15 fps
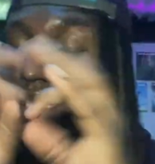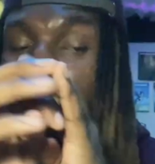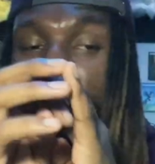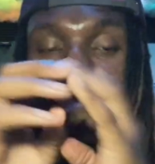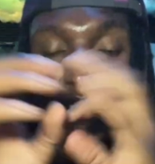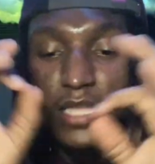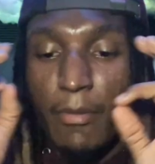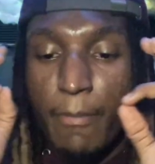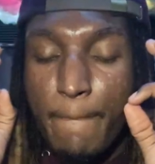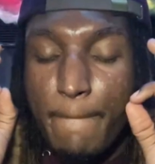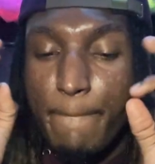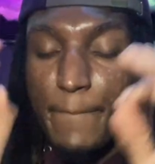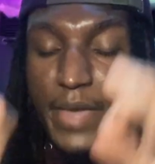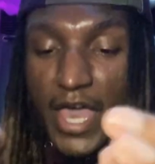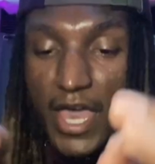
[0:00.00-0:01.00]
is the
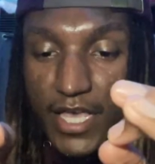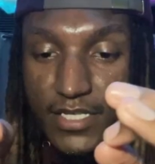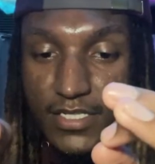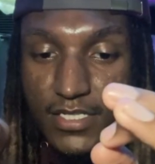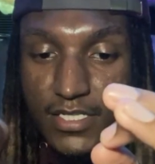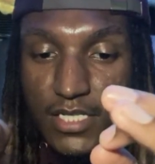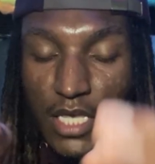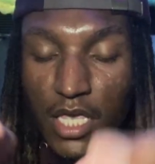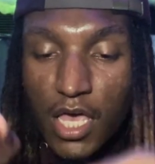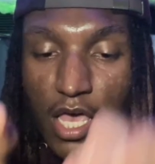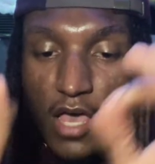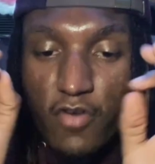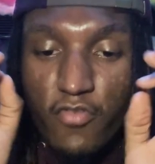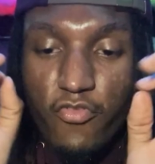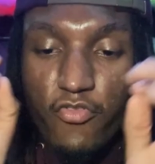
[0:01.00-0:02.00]
best
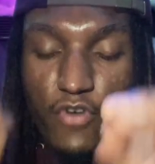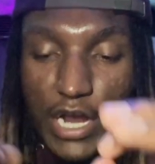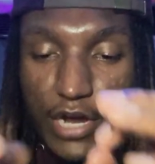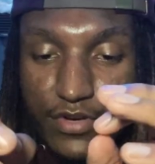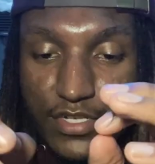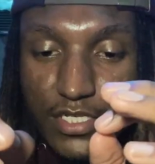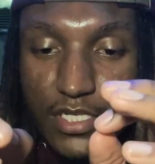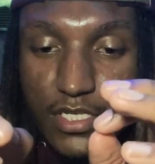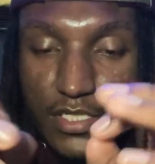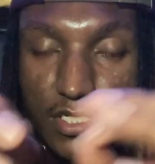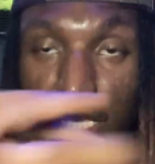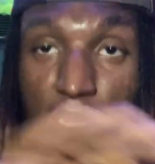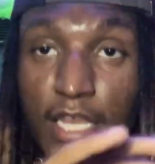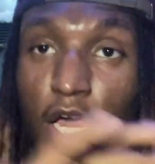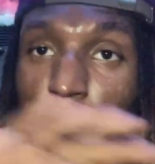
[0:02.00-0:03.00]
fragrances
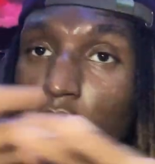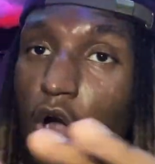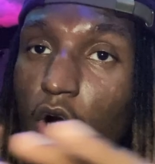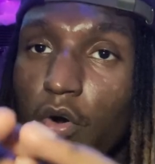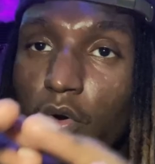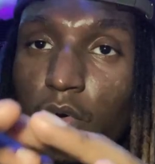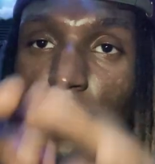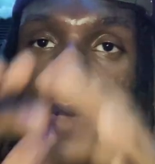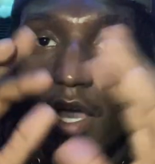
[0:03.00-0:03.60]
in the whole